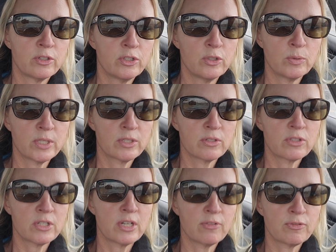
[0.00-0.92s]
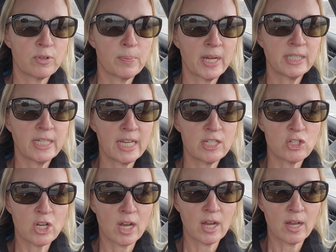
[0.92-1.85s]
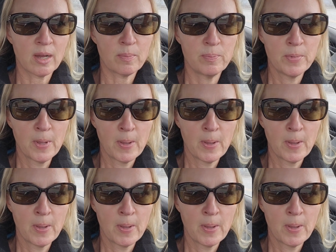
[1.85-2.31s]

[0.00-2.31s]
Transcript: doing stuff for my day job